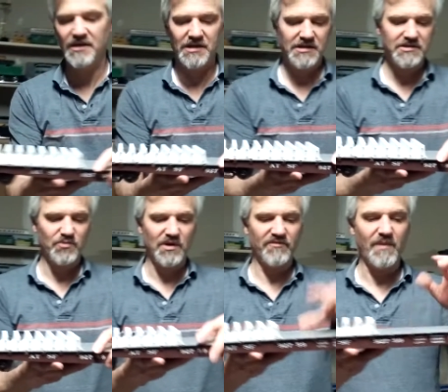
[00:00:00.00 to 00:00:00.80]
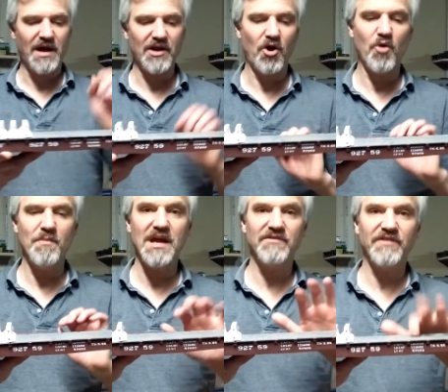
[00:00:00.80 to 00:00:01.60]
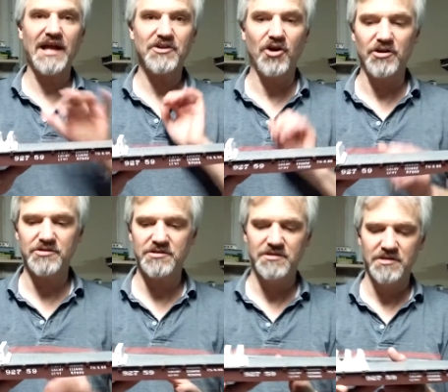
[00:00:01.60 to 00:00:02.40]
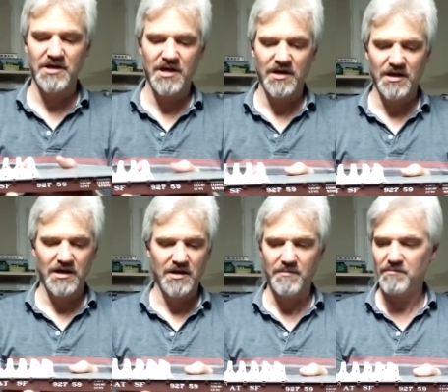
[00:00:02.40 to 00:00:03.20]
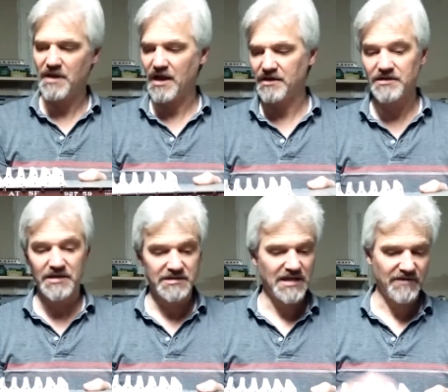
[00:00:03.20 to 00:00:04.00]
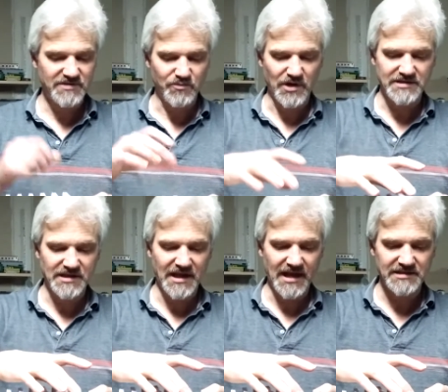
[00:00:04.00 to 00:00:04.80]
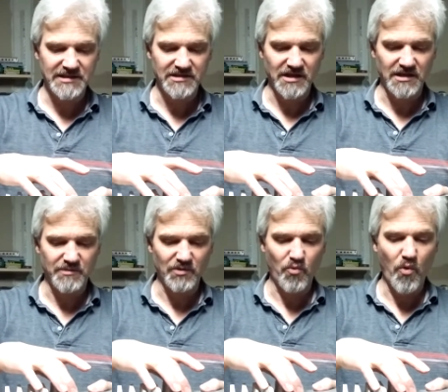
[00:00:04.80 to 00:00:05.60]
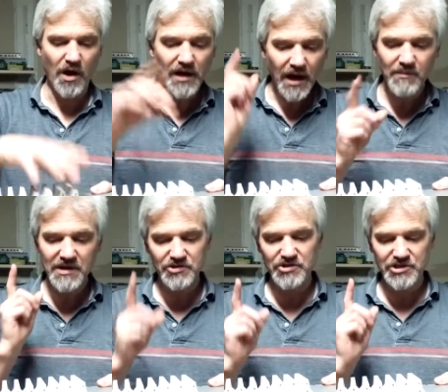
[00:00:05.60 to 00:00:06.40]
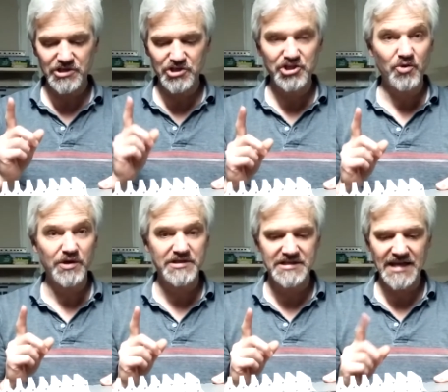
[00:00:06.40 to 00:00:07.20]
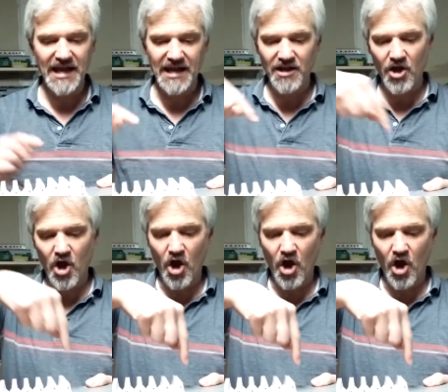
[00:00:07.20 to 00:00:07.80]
is one of my homemade flat cars. And it does have some resin castings on it. But what I'm interested in showing today